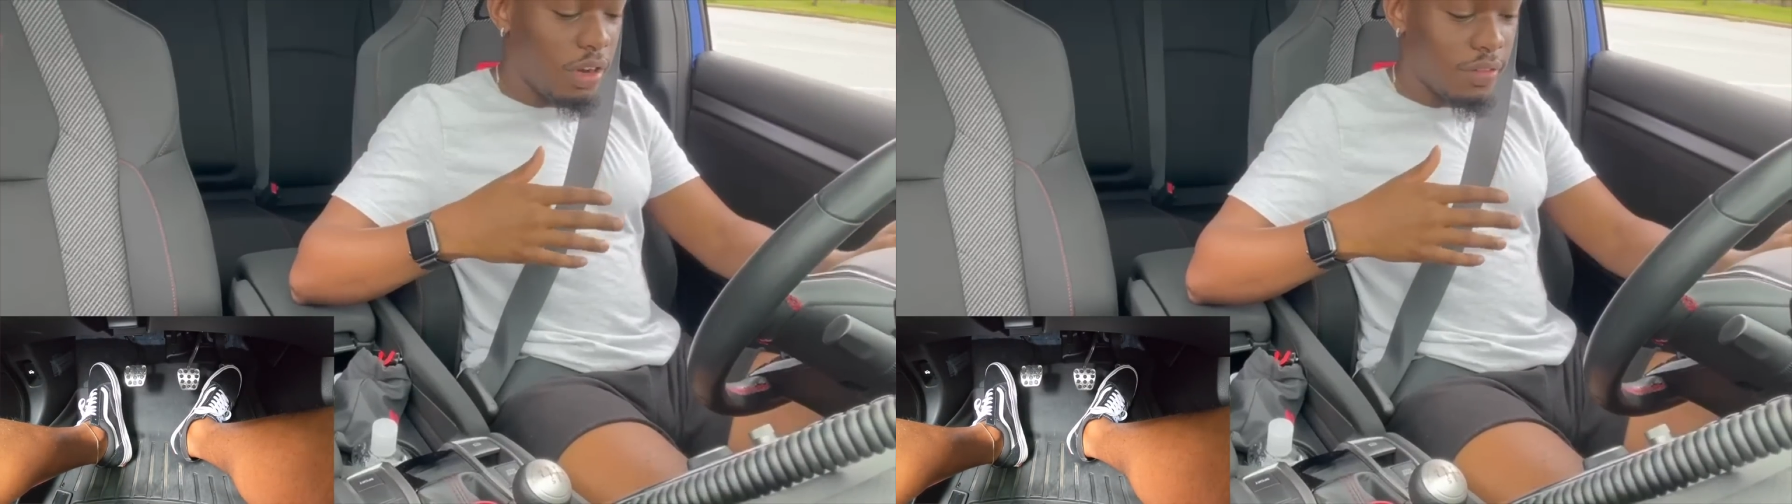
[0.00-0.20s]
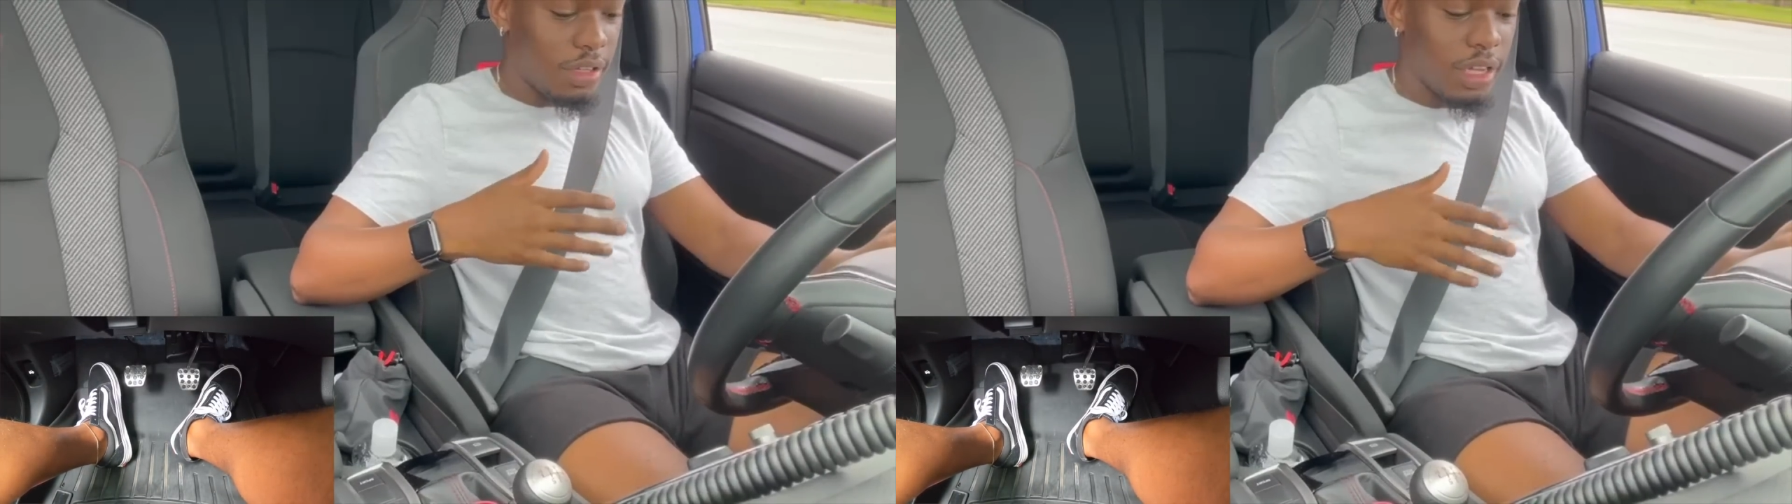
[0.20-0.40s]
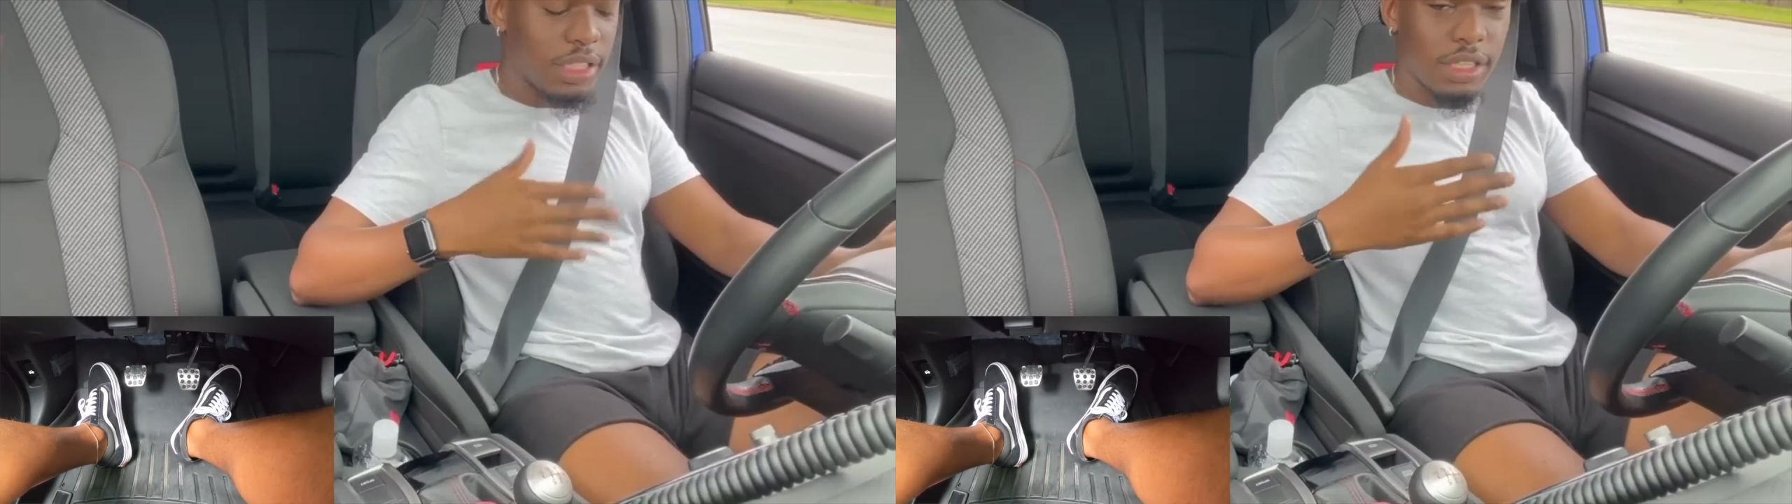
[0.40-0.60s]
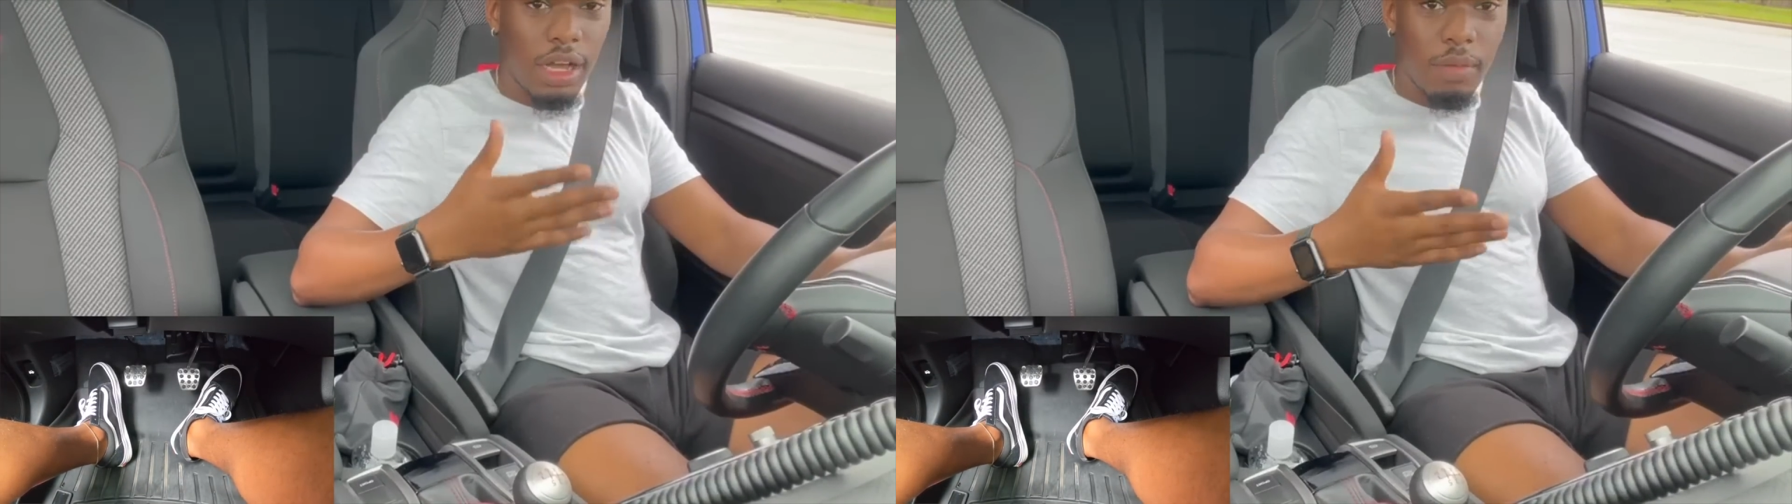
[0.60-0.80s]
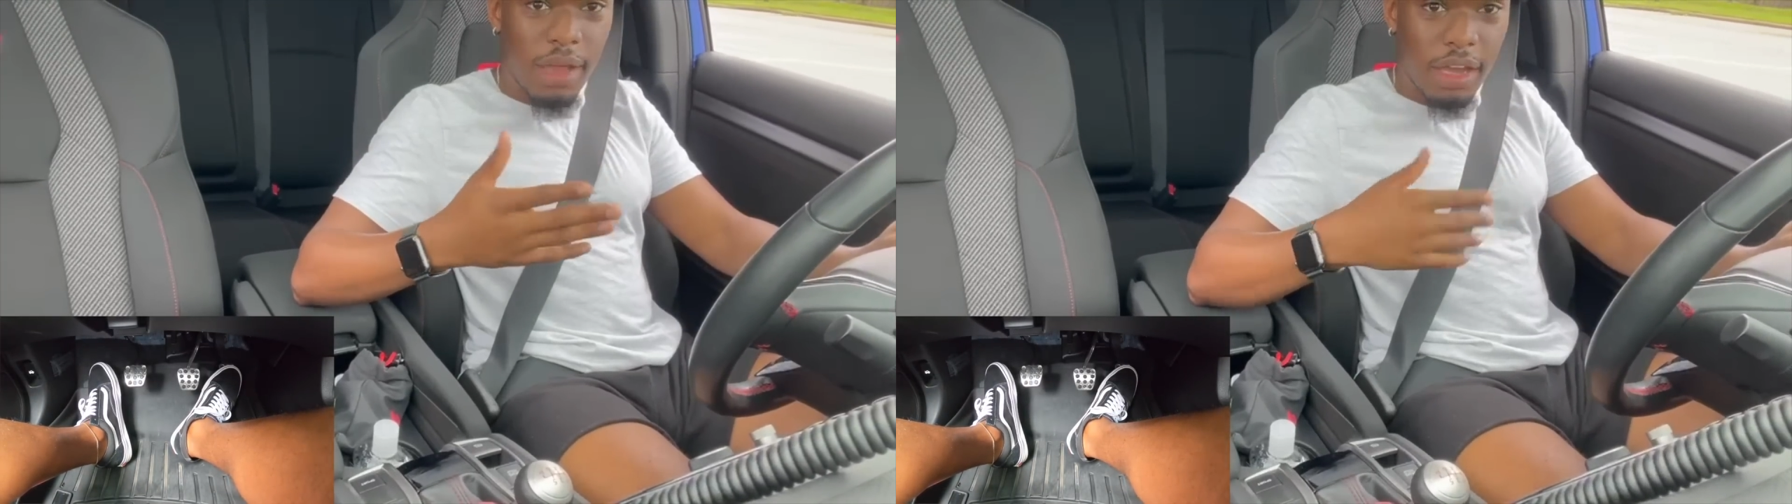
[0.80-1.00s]
the clutch and now
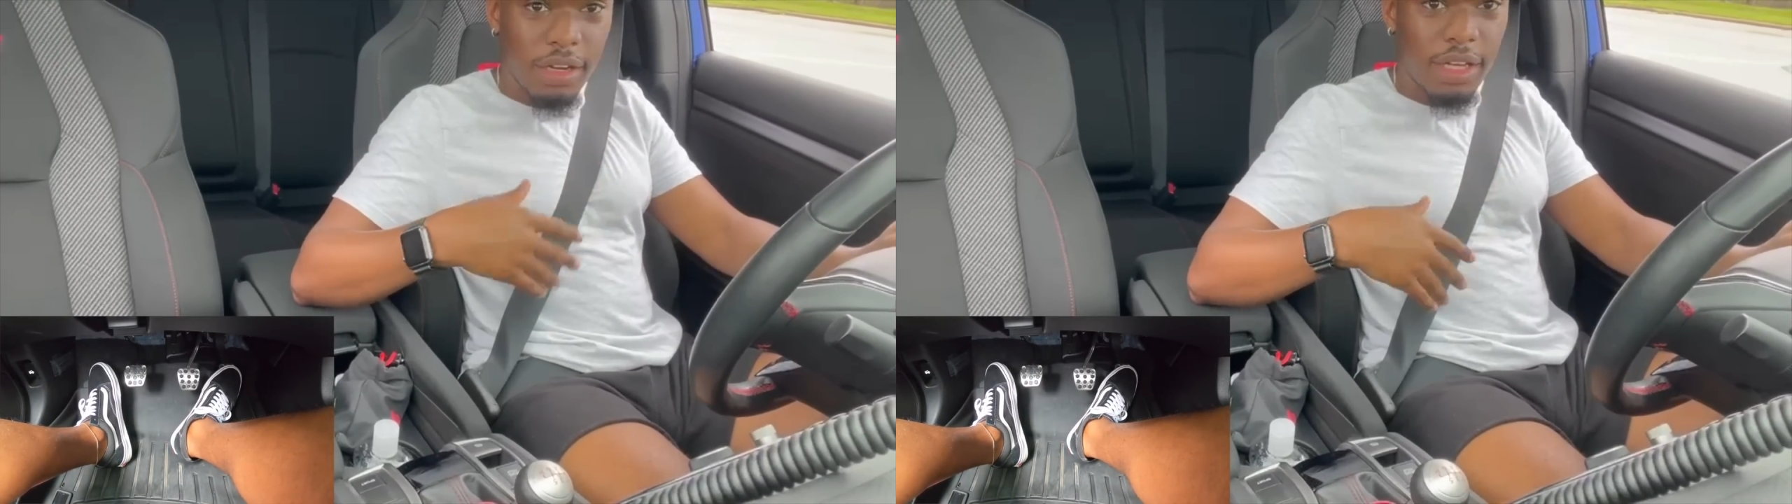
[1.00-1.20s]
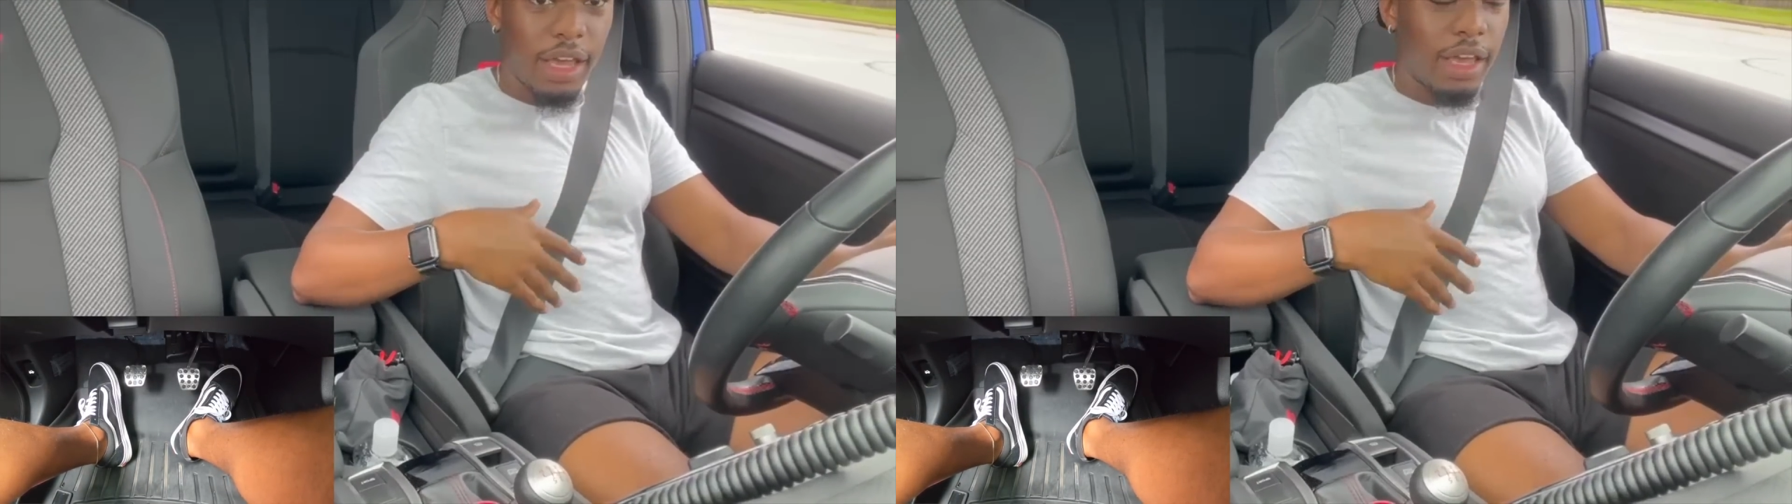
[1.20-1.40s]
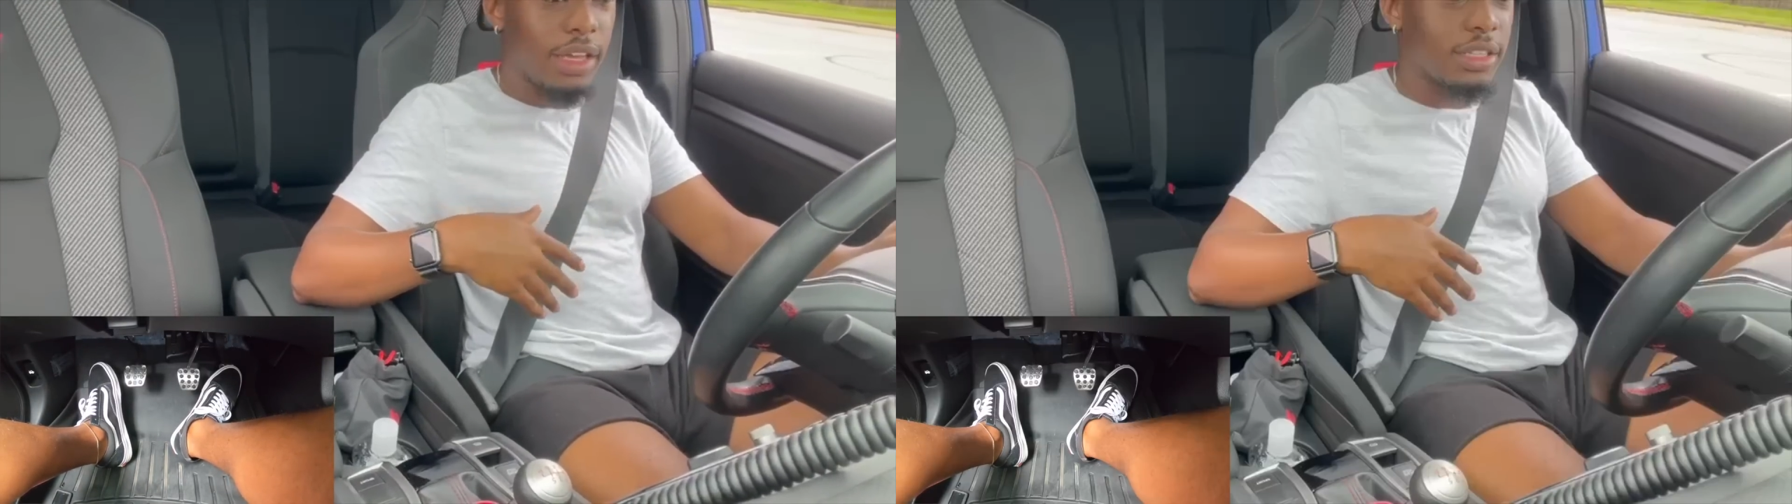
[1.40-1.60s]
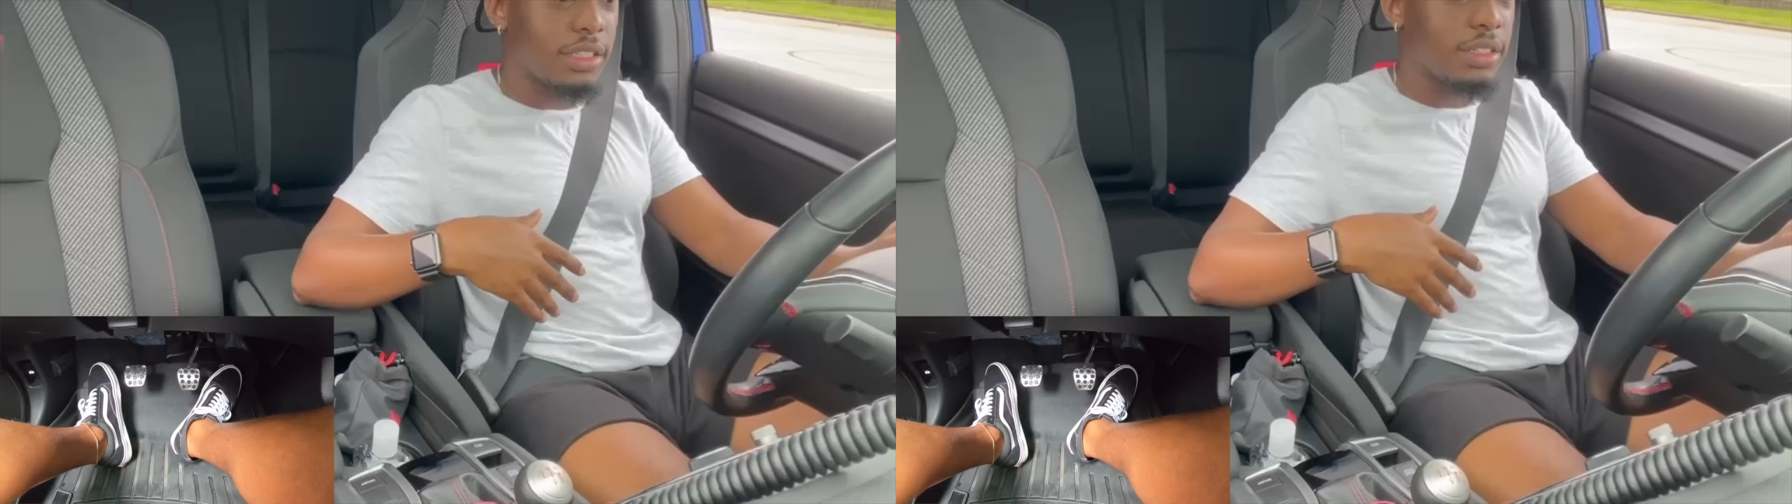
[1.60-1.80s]
I'm back on the gas.